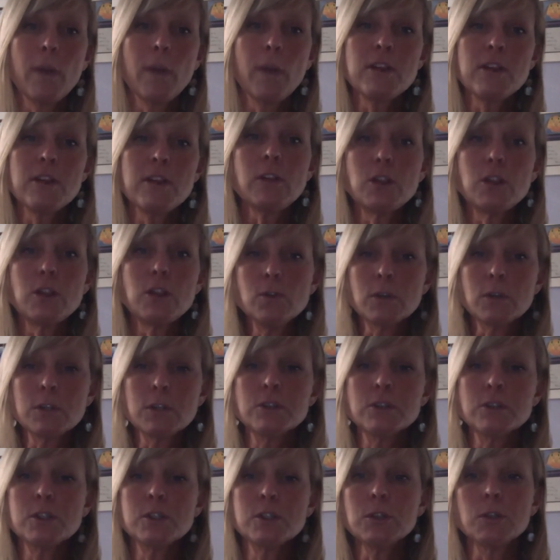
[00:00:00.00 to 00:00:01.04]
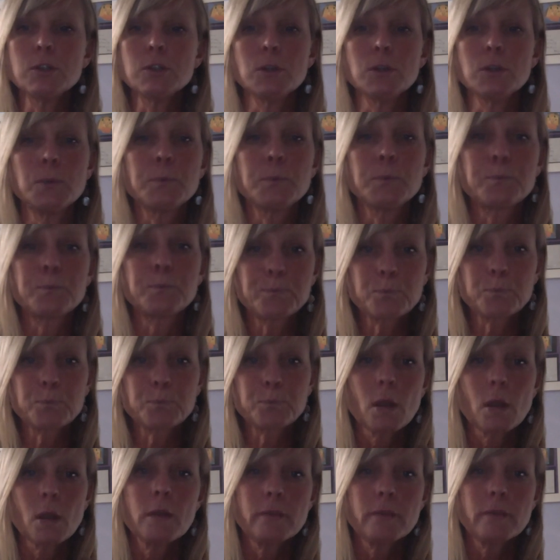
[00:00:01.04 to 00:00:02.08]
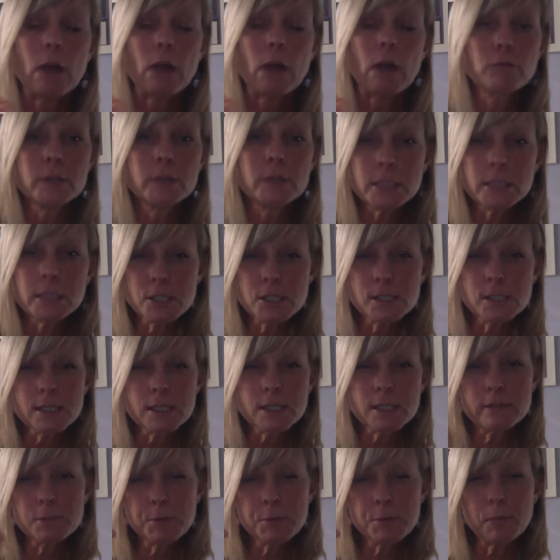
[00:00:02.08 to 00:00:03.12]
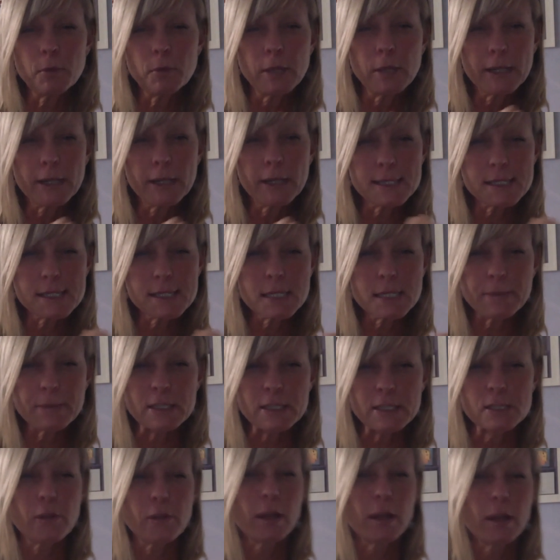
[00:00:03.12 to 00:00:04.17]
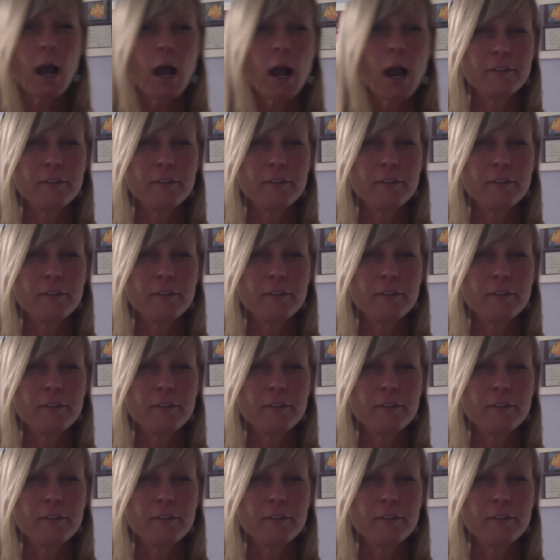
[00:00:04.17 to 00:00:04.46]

thing that you can do that really just gives people like a snippet so they kind of